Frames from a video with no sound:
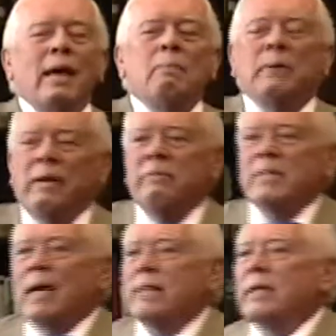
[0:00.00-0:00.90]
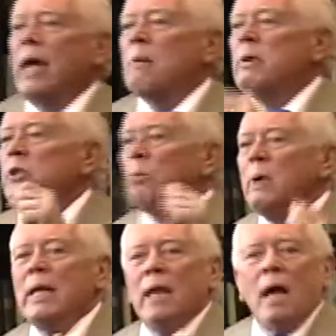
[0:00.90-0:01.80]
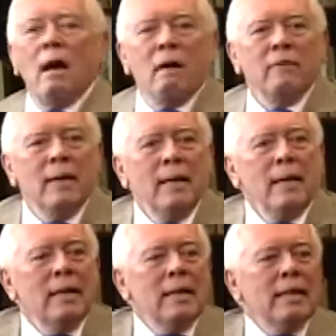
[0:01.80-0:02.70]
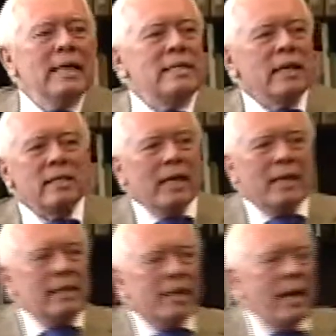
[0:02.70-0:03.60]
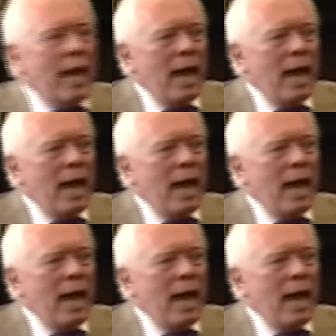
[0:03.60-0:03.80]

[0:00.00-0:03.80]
kept emphasizing how much we love. He says, it didn't